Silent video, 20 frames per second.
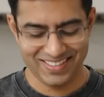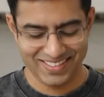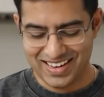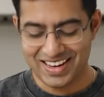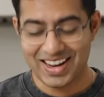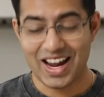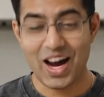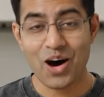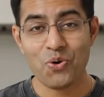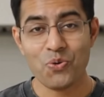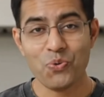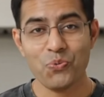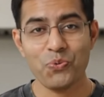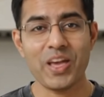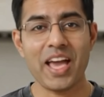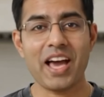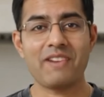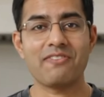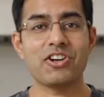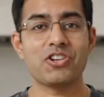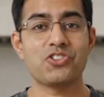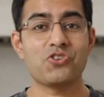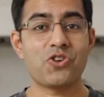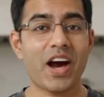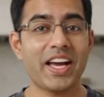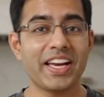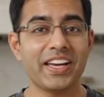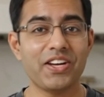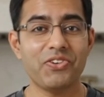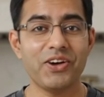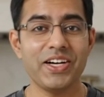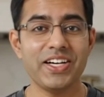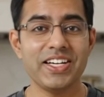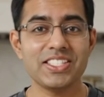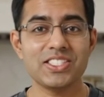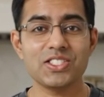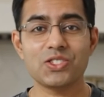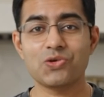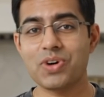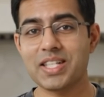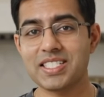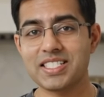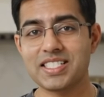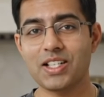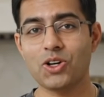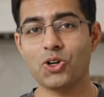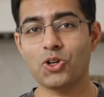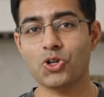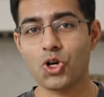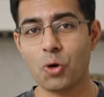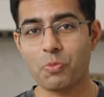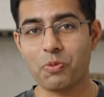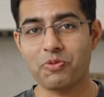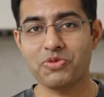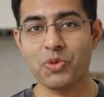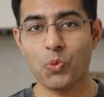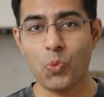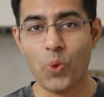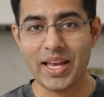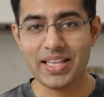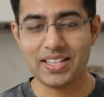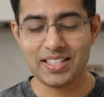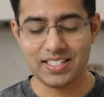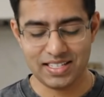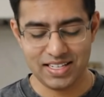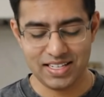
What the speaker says: Now we have our dry ingredients resting on top of the wet.